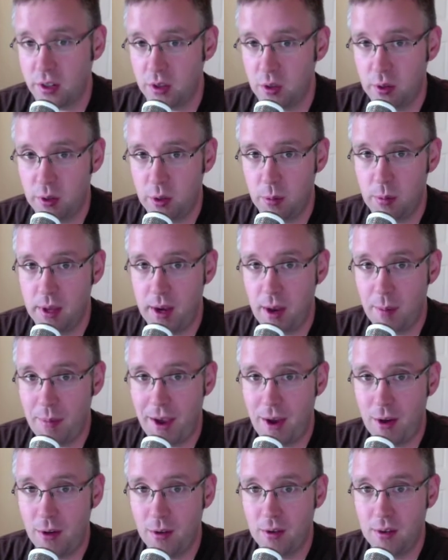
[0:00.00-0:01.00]
to you a little bit
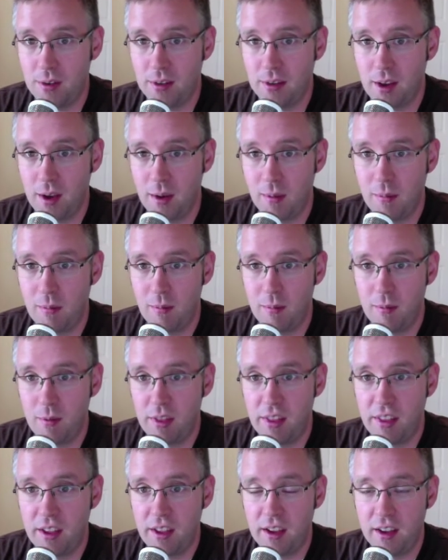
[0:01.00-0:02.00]
about
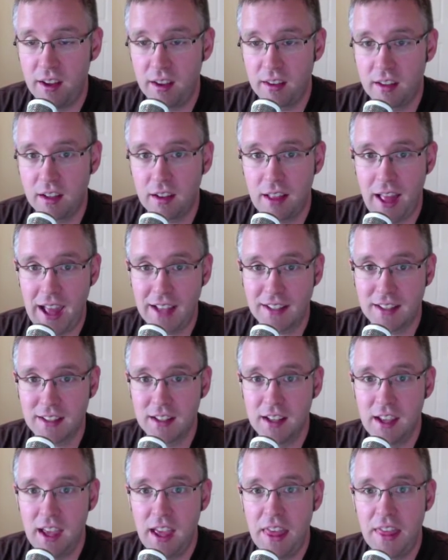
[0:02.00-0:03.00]
the class.
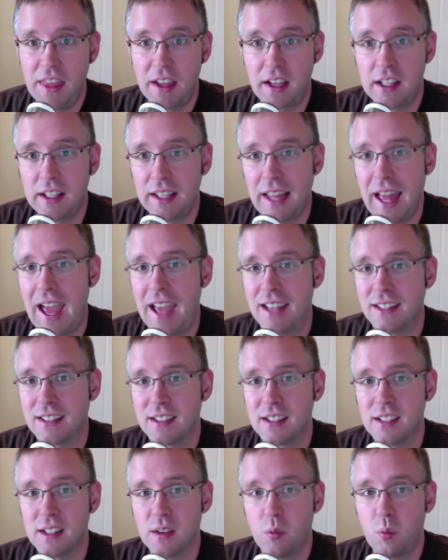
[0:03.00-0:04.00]
The
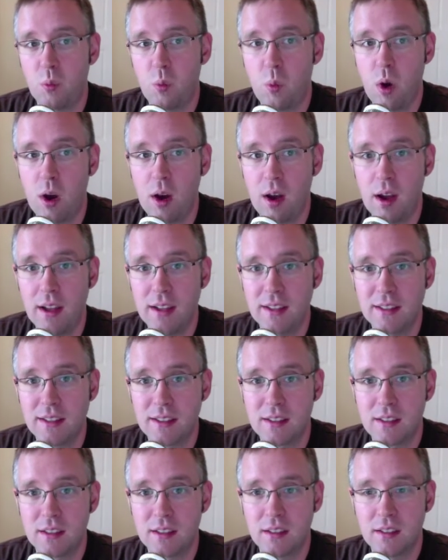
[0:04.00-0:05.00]
class
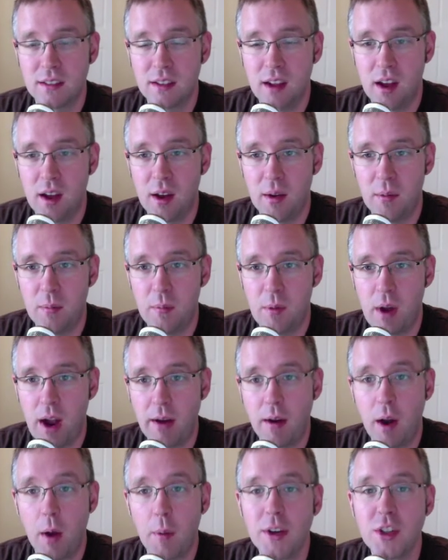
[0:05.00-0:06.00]
was. I
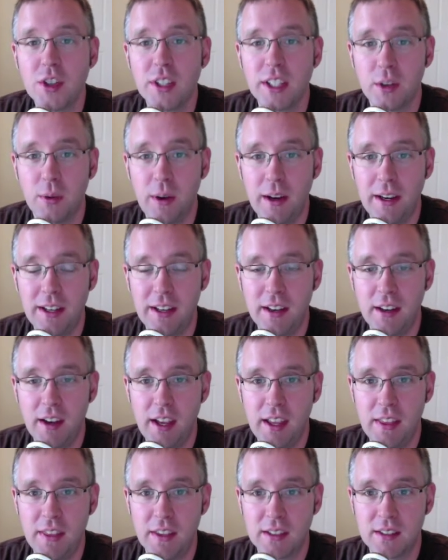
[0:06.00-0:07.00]
originally created it
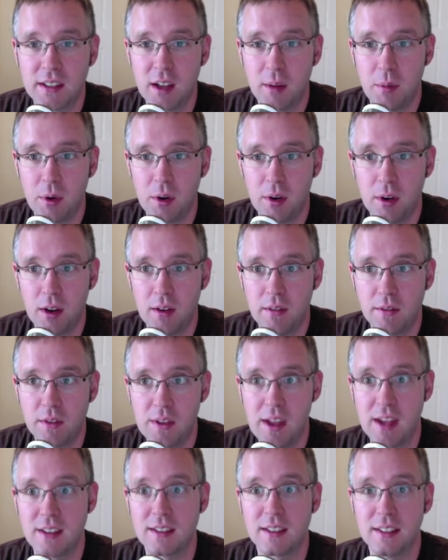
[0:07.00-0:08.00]
in the summer of
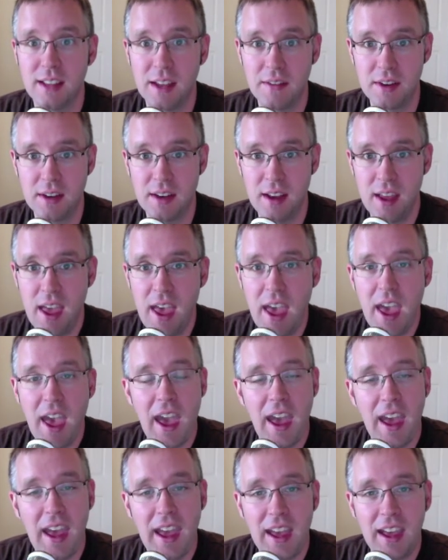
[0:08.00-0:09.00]
2011,
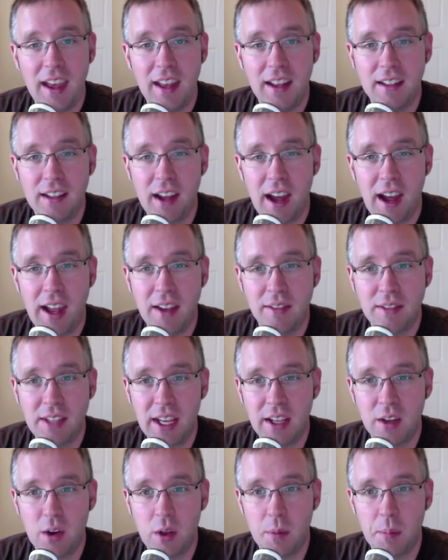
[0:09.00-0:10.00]
and I have
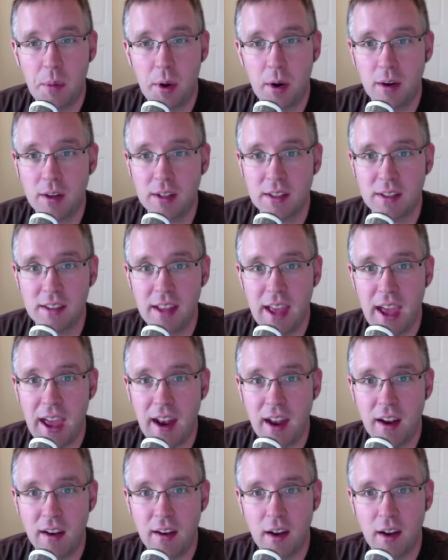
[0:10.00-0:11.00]
taken all the parts that